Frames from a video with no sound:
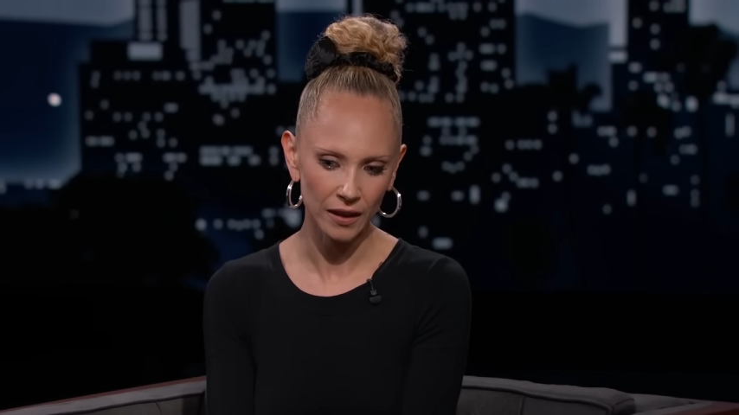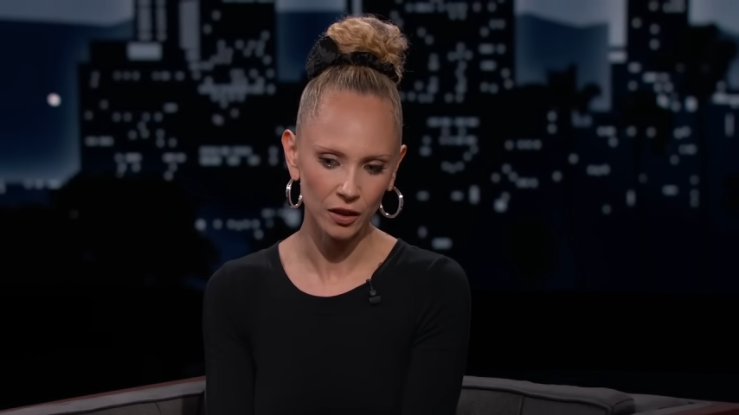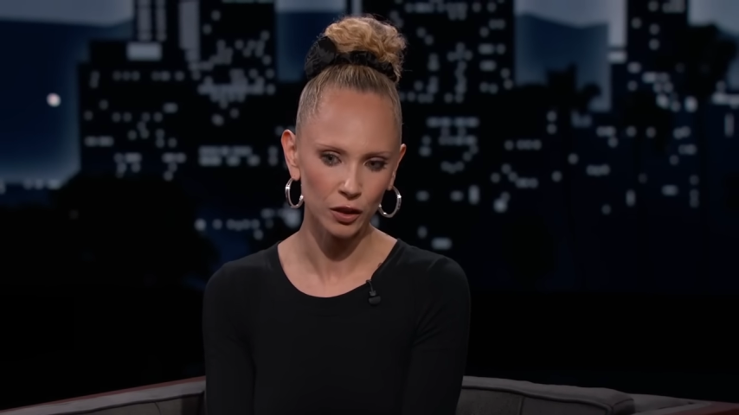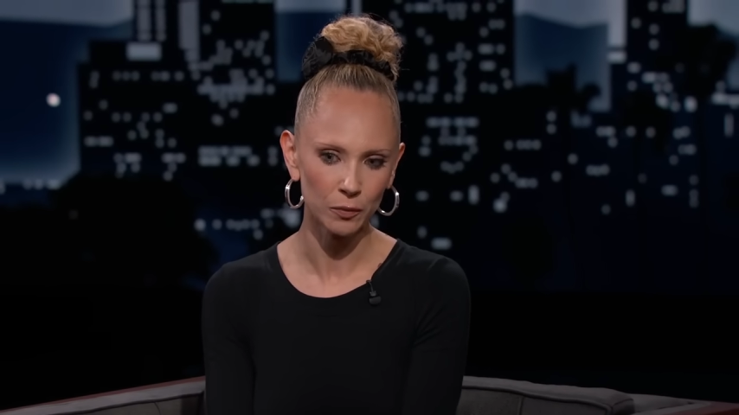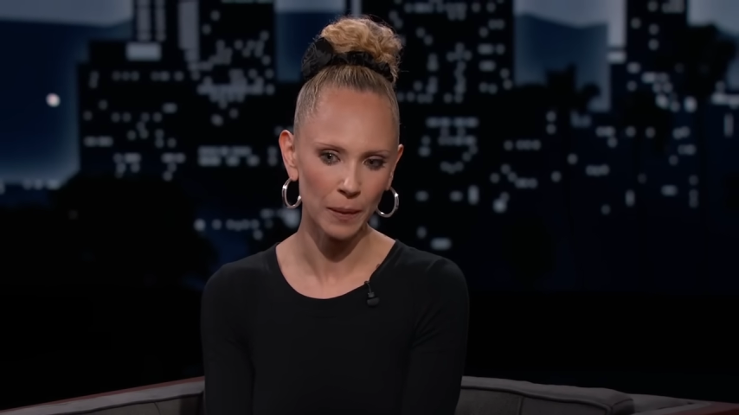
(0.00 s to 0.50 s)
that are
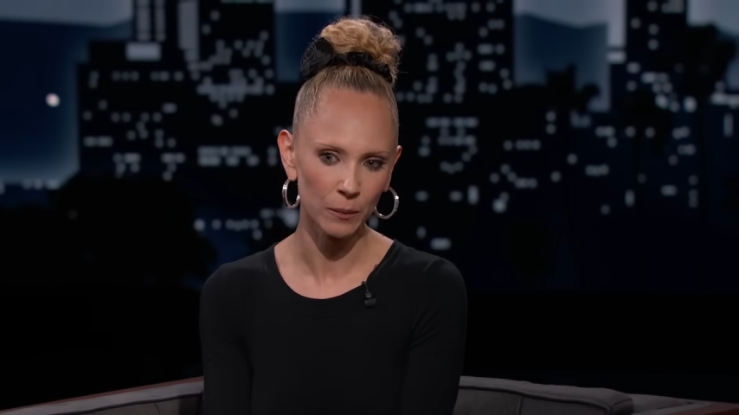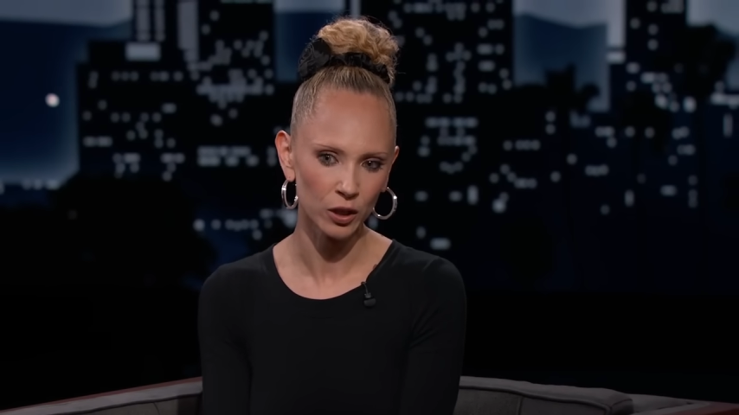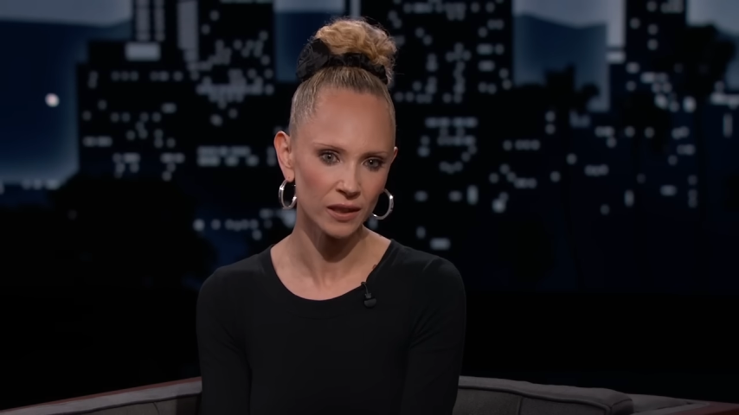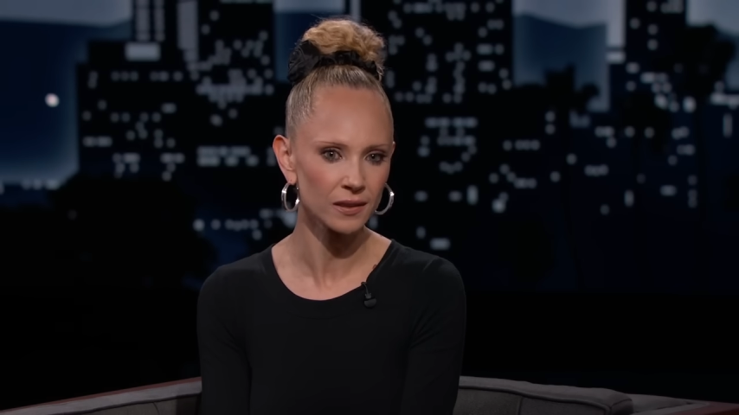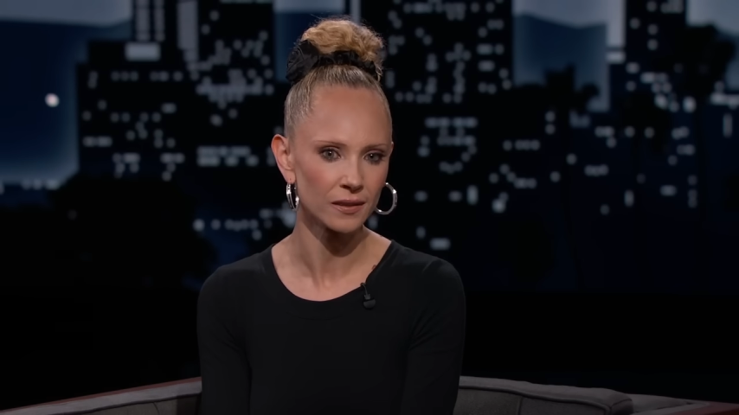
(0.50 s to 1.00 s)
good
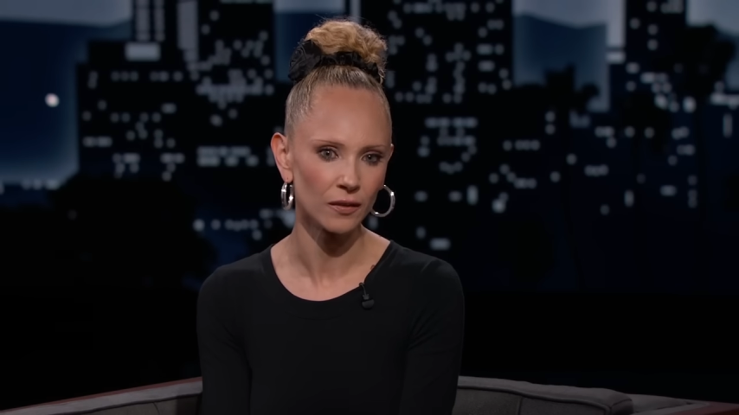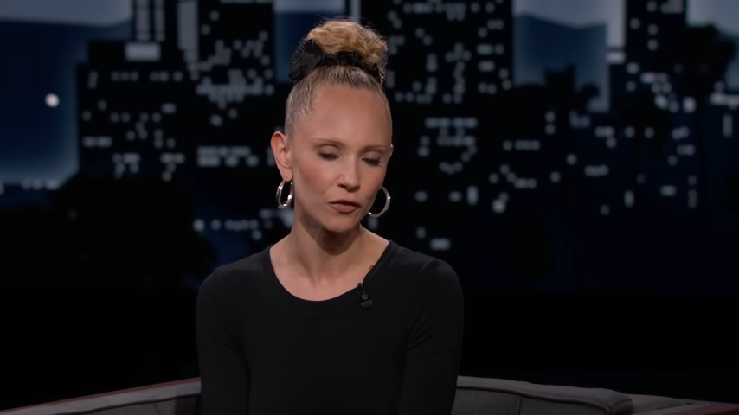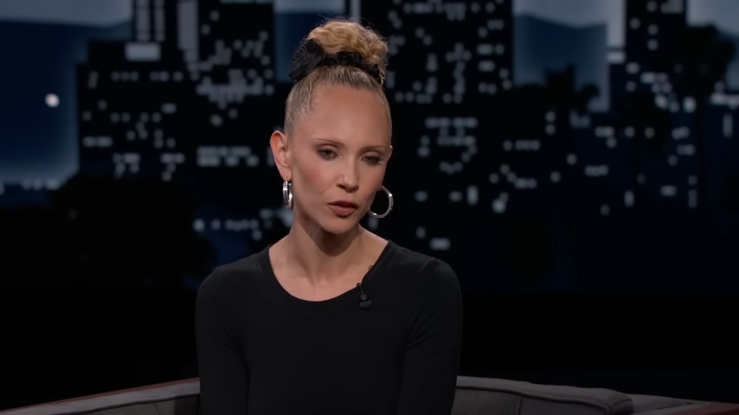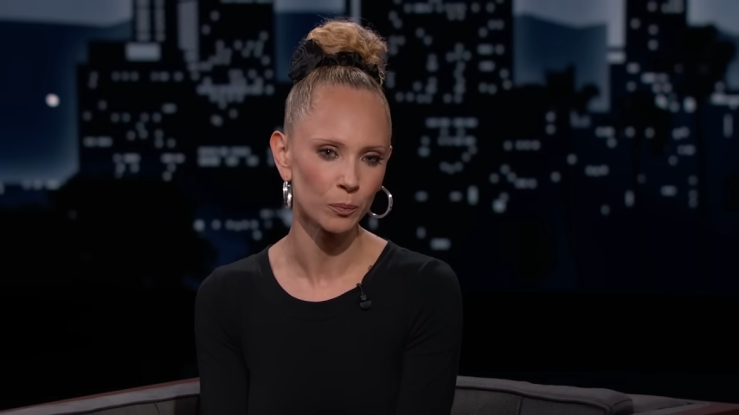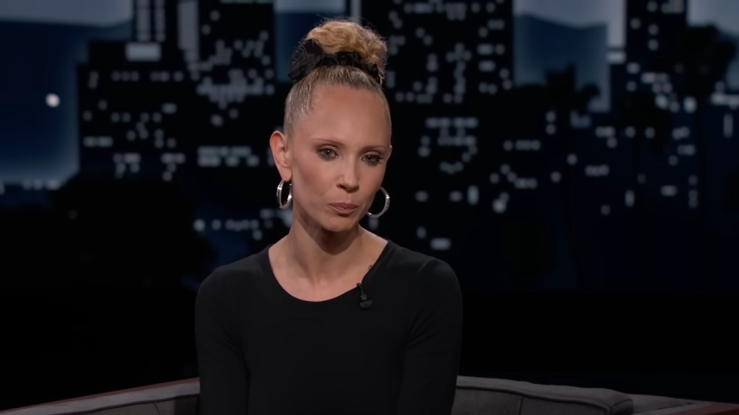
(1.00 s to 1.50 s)
memories
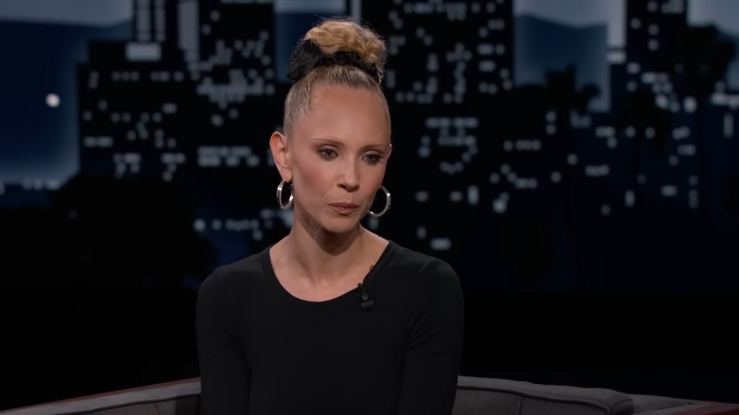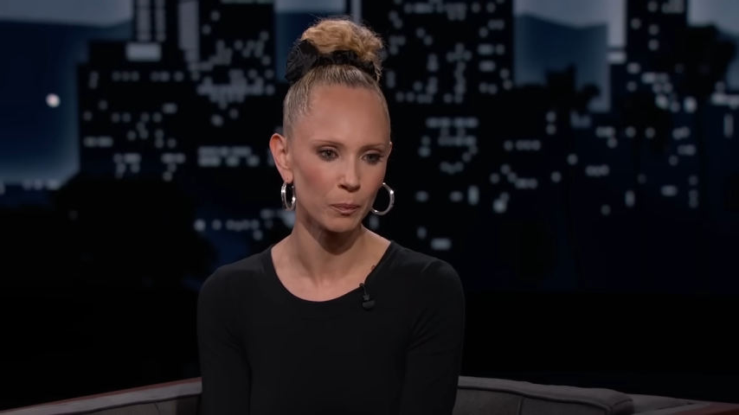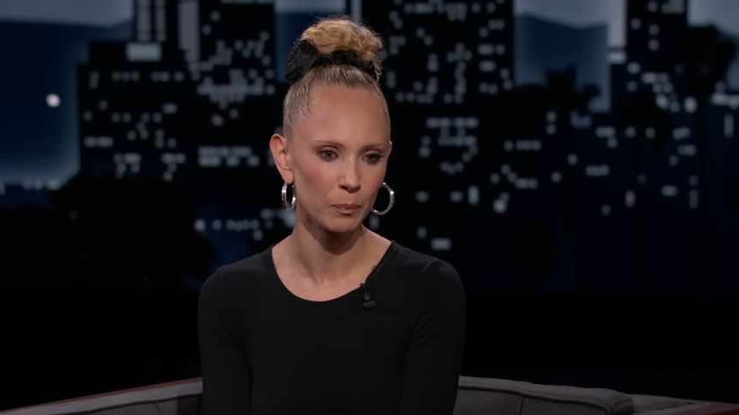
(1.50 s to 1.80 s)
from